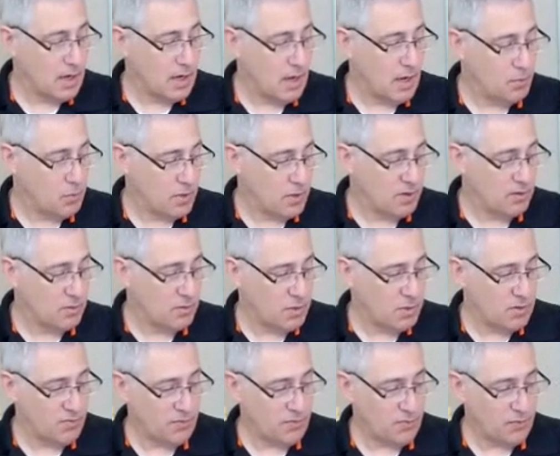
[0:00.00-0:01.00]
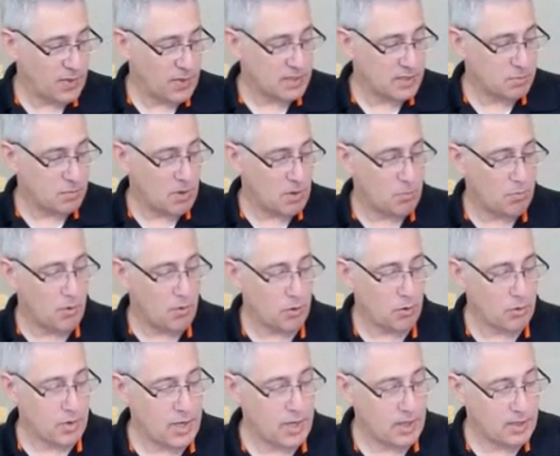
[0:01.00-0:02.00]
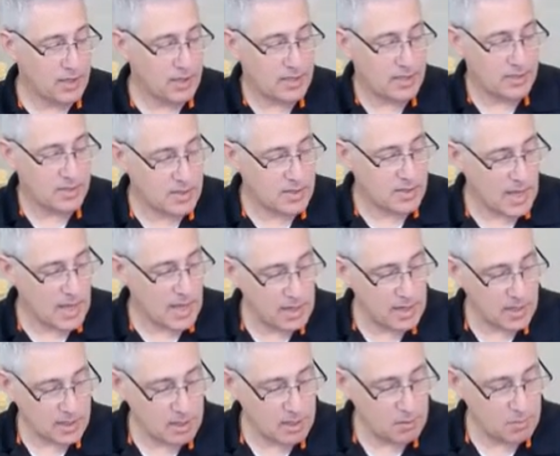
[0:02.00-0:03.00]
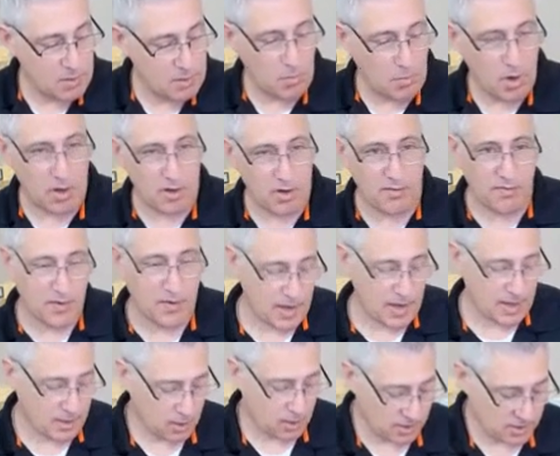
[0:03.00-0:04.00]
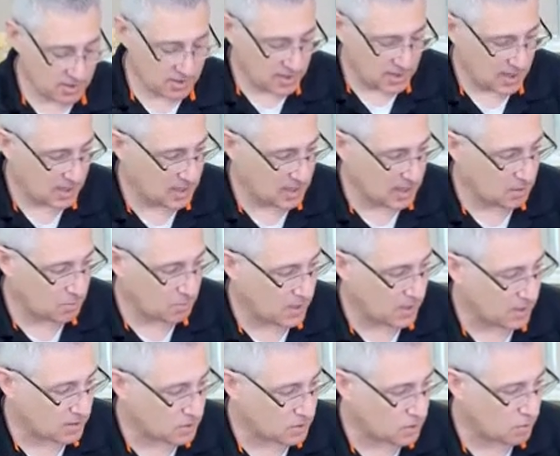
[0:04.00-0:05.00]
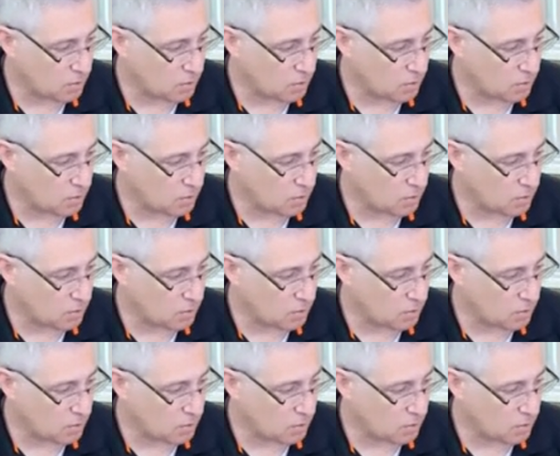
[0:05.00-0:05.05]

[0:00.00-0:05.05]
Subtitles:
One of the beautiful things about BoltRail is that it can be modified on site in minutes.